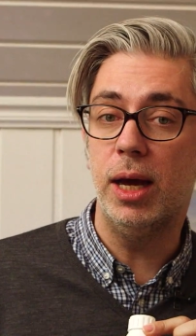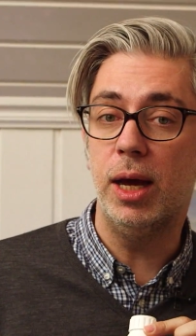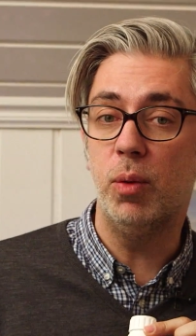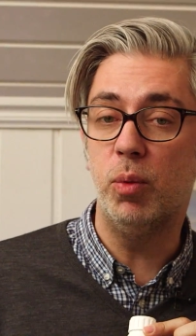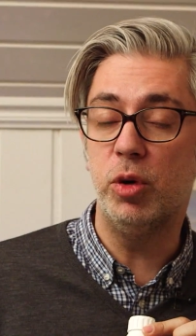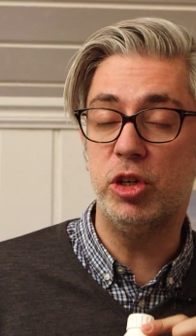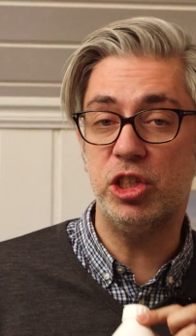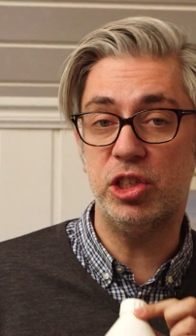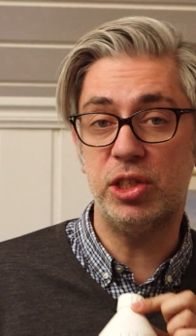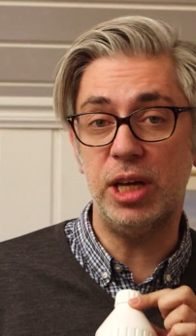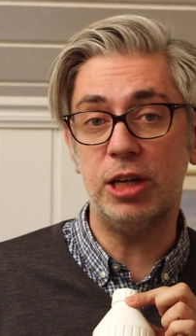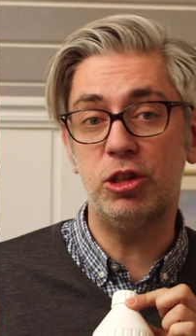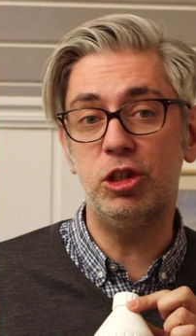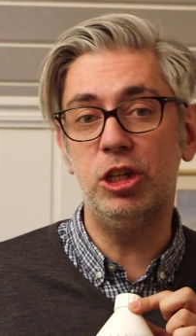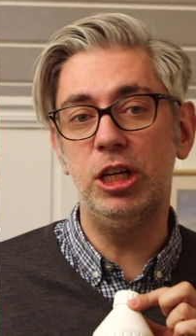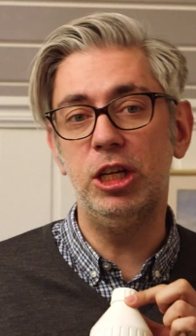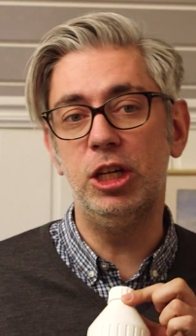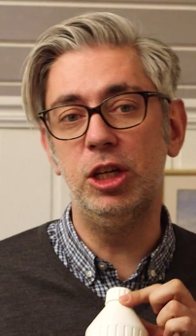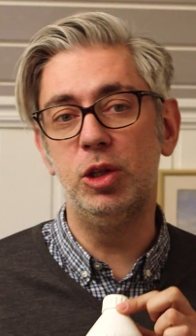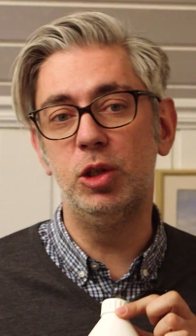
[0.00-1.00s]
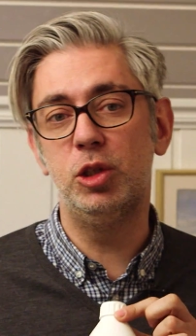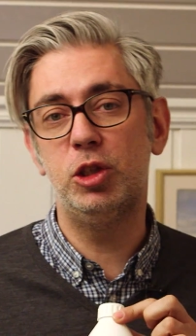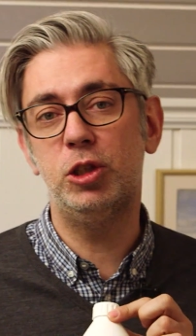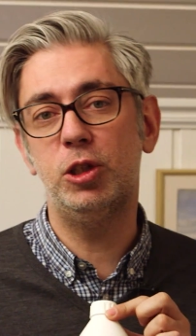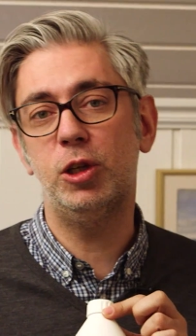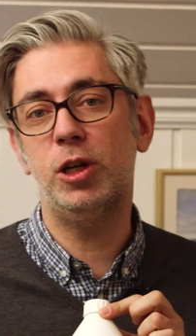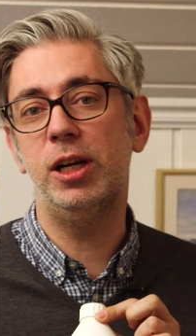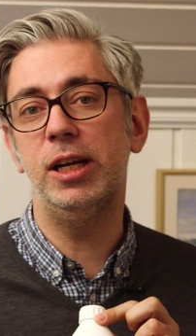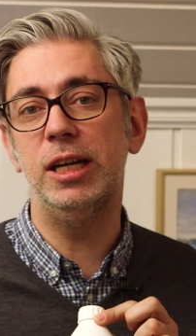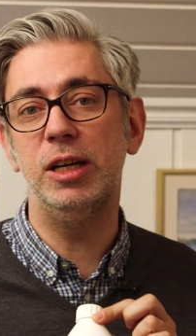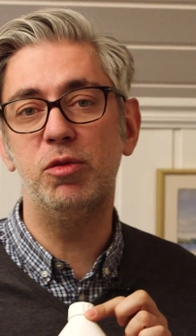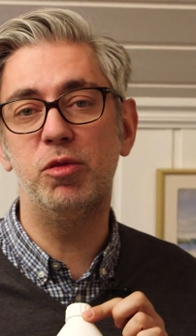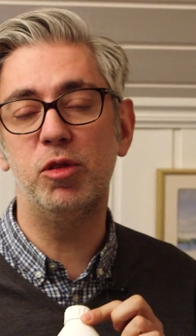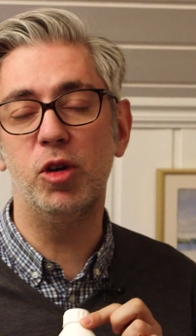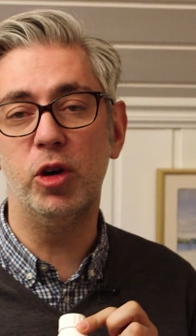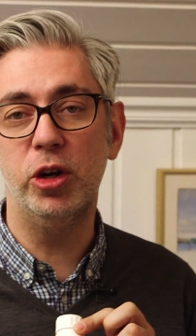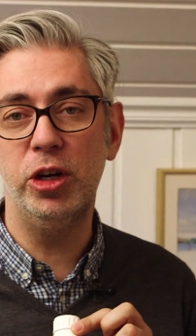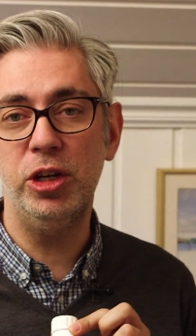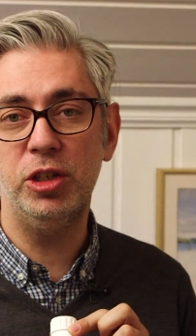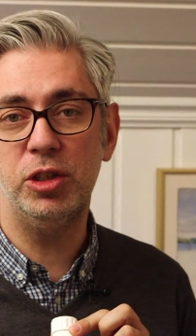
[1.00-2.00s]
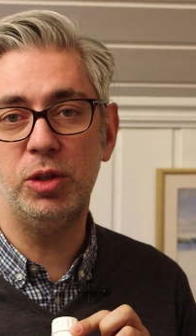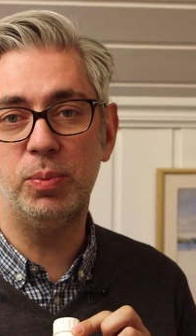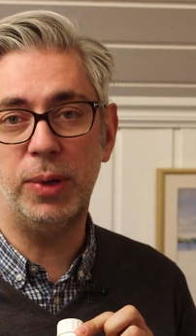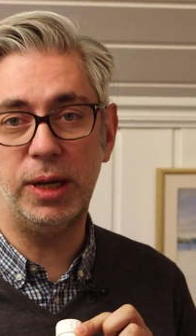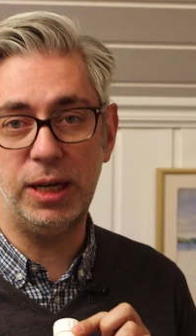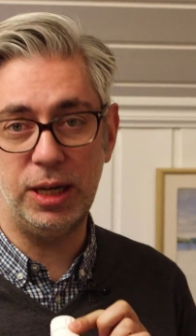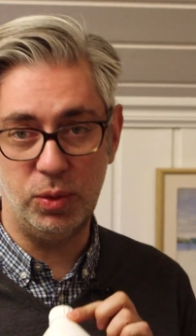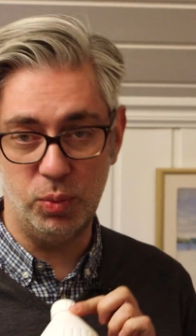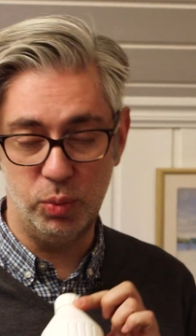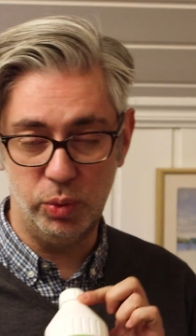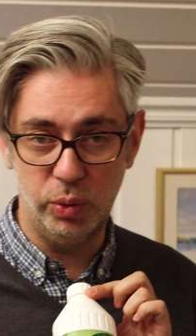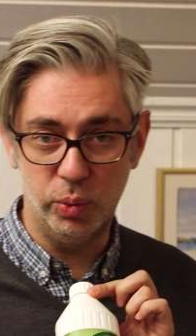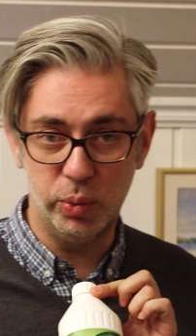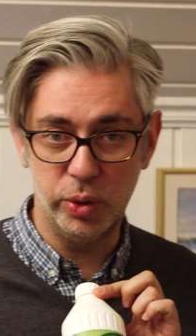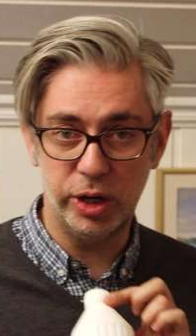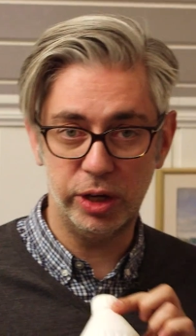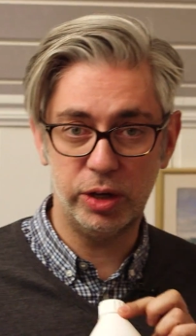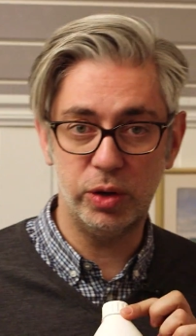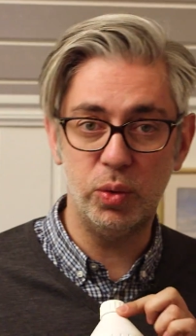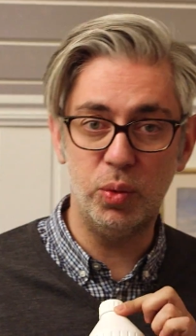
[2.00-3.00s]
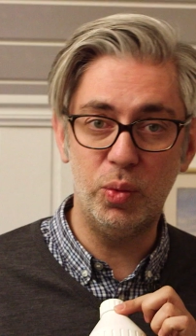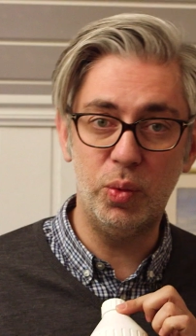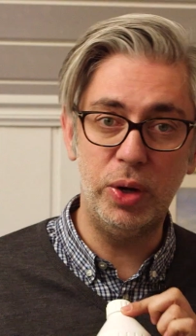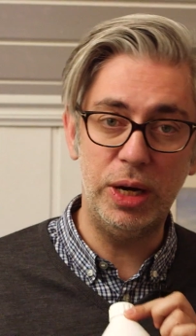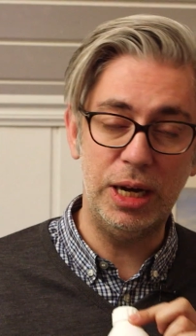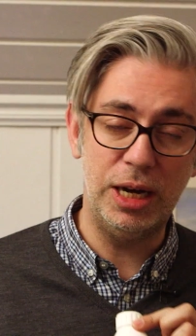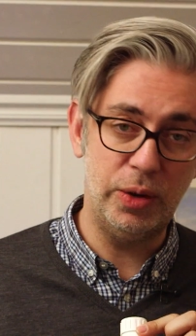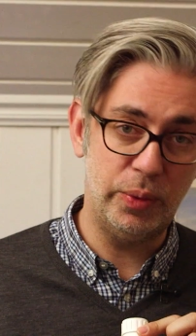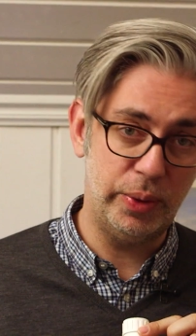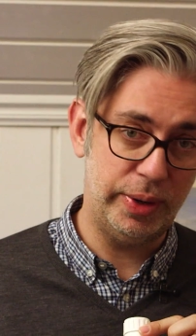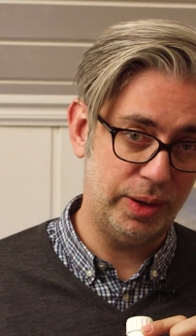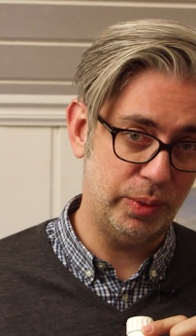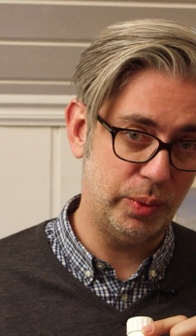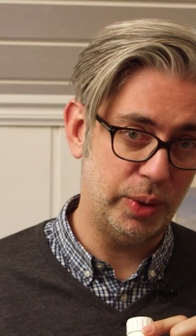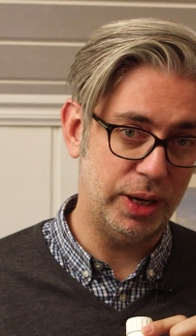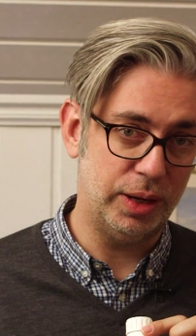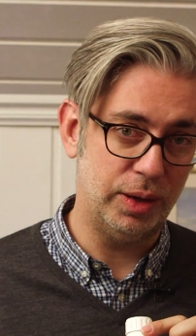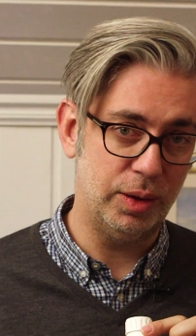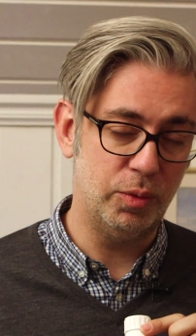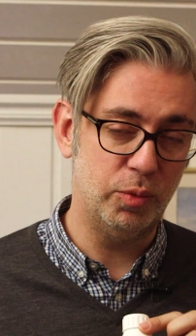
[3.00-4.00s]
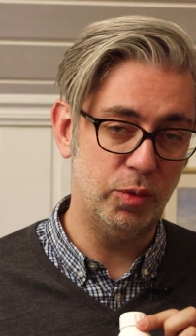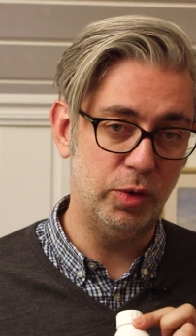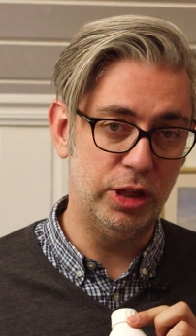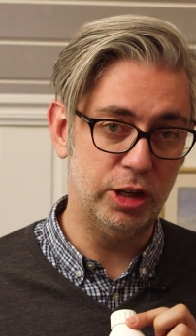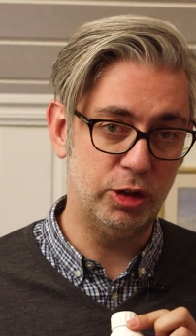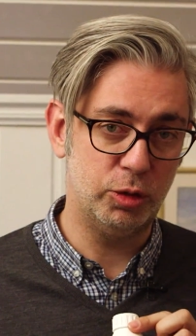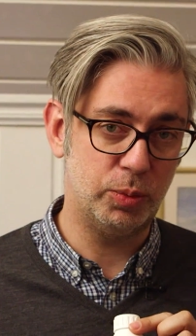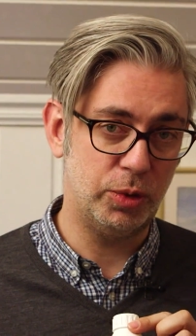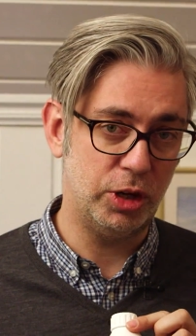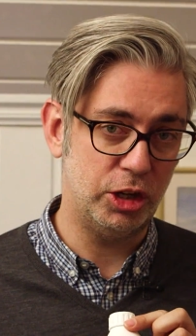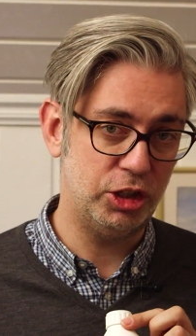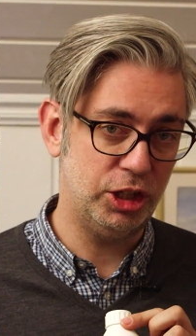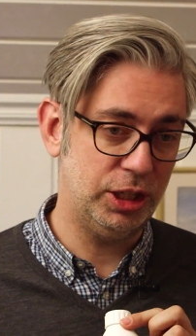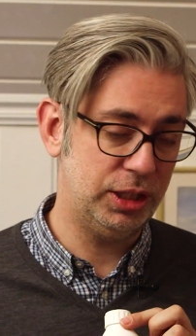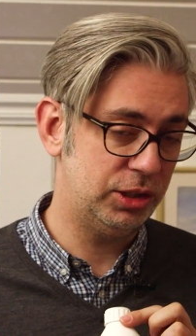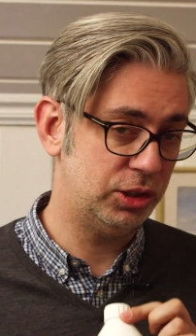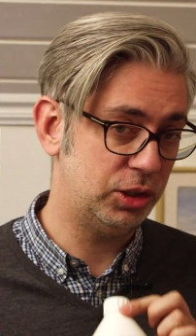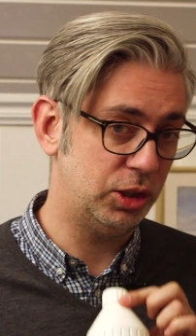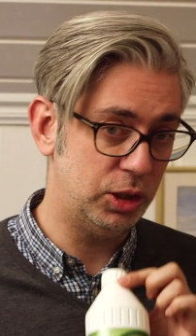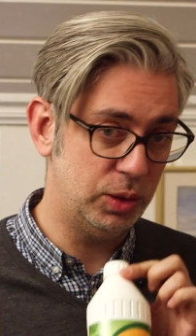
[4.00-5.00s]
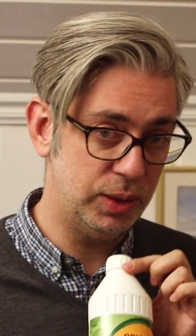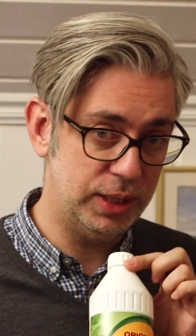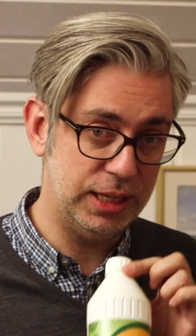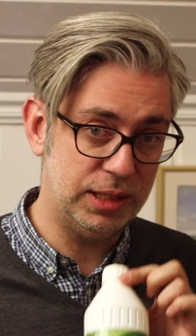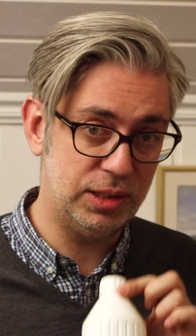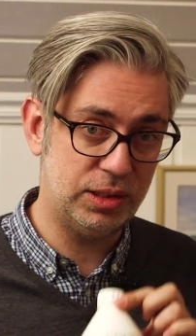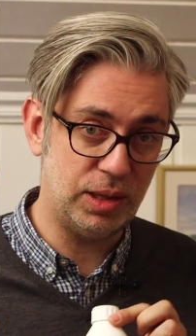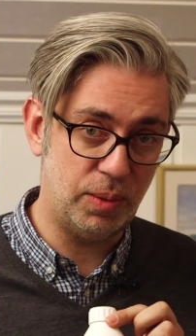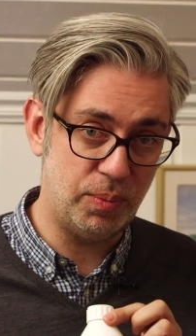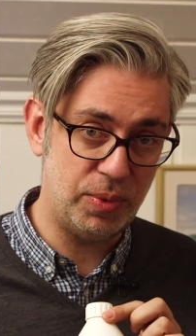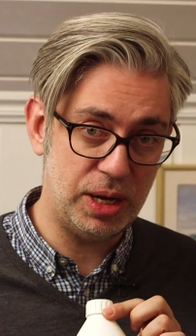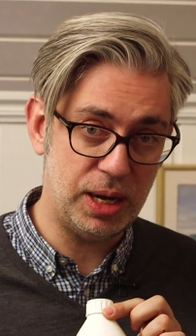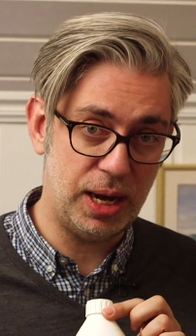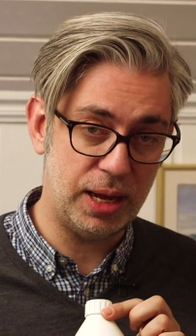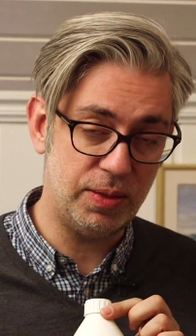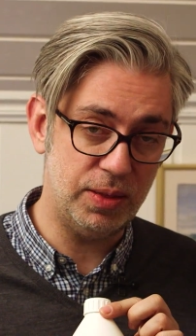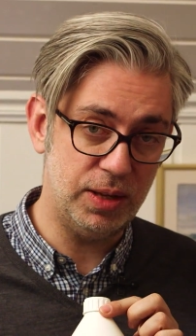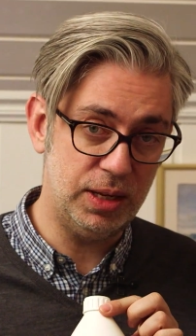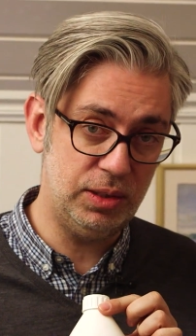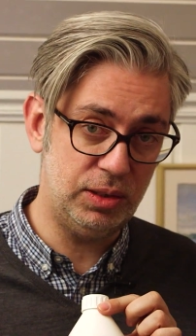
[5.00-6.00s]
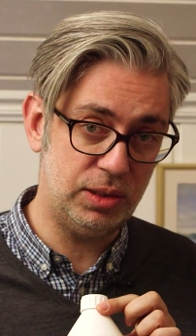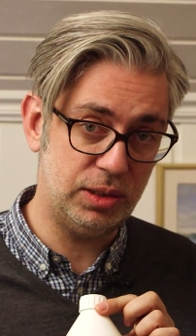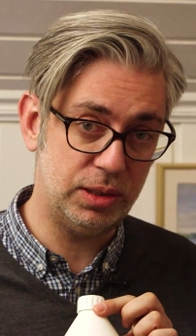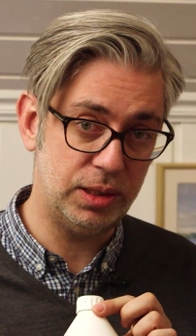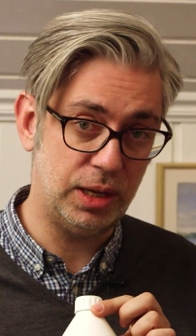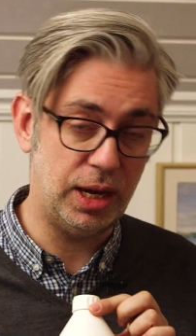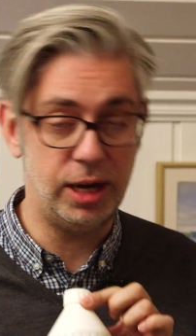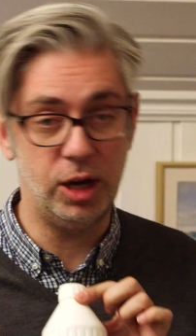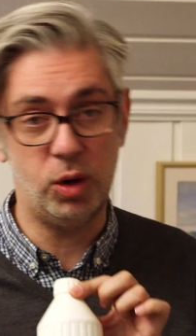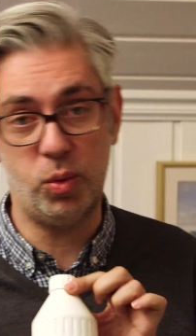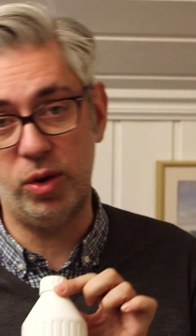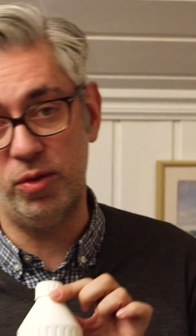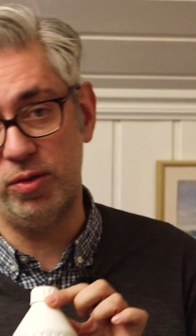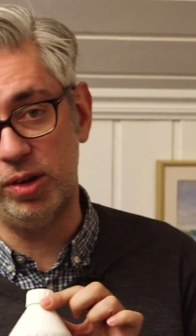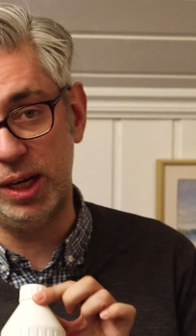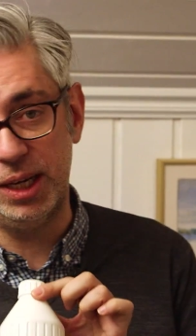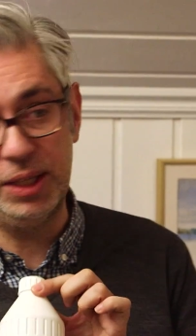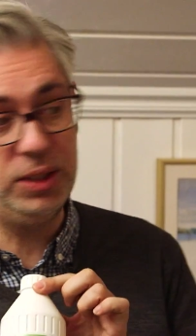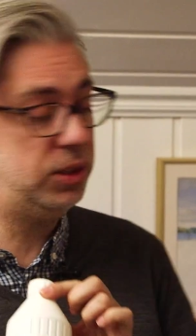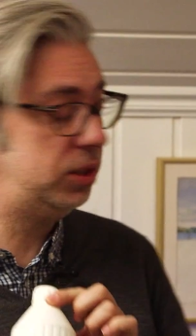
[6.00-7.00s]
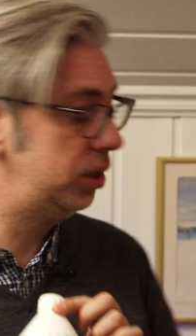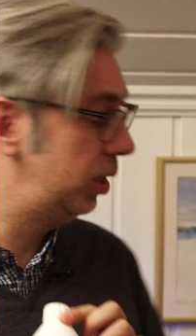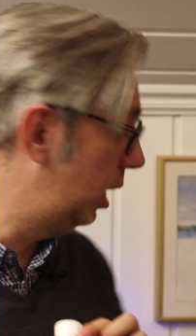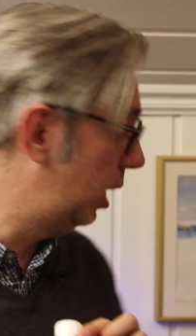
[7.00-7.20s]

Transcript: which is actually used to clean floors, but it will work really, really well with this project. So you need something like this, an equivalent.